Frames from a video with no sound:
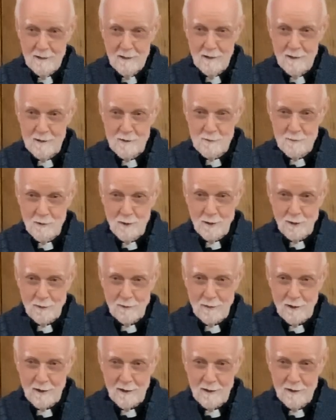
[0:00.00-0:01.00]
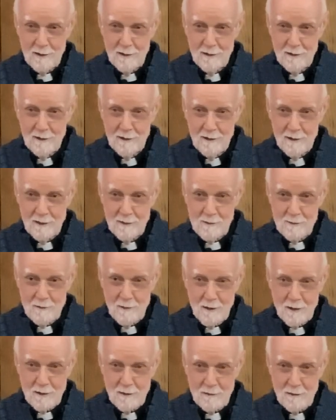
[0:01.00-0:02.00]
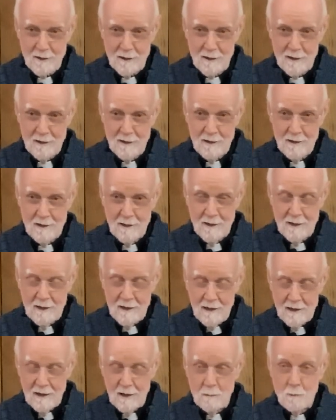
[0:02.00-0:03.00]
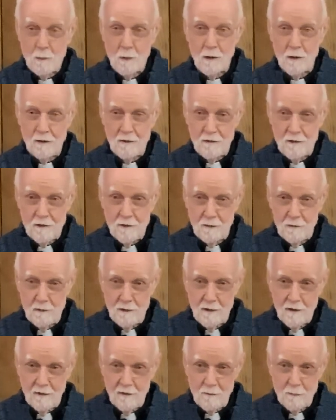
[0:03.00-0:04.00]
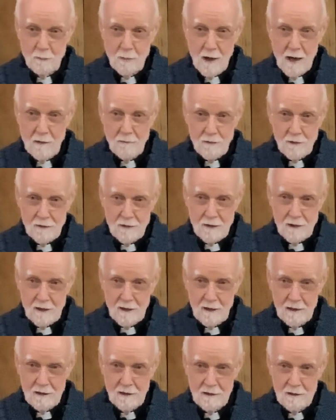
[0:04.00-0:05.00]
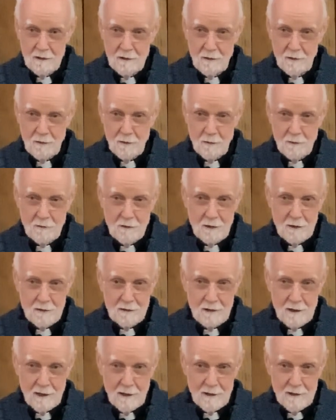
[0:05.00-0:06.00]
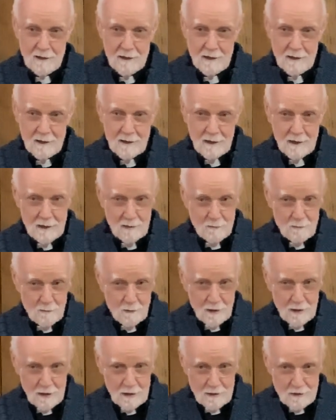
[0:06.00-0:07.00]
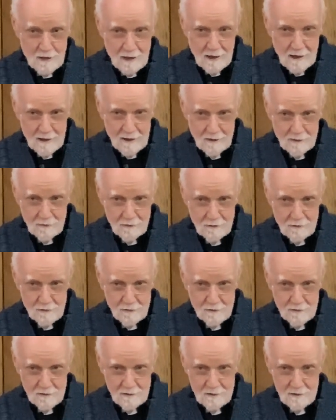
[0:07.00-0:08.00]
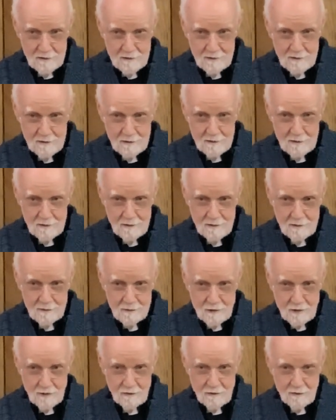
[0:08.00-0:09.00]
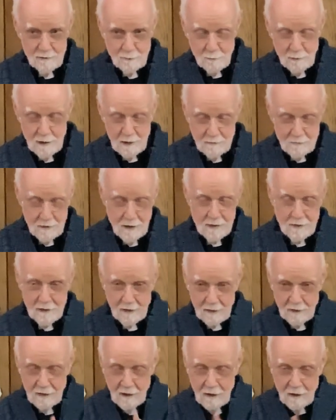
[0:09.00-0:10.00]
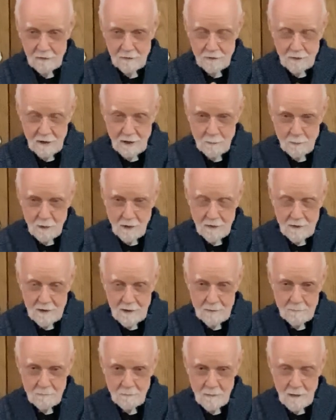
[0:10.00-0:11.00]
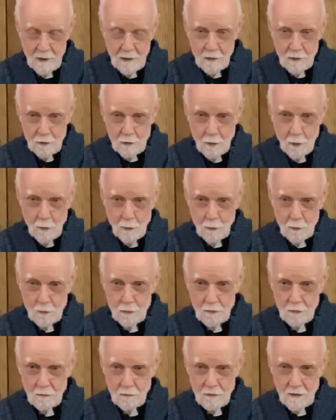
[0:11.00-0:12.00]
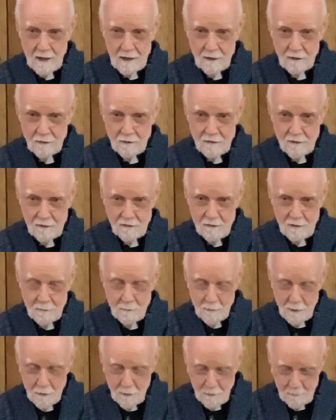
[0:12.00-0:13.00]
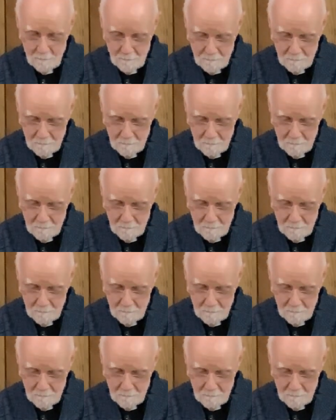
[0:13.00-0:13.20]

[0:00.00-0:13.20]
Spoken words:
Extraordinary, extraordinary. It points to his poverty, you know, that even when he dies, Jesus will have nothing. So they brought him gold, frankincense, and myrrh.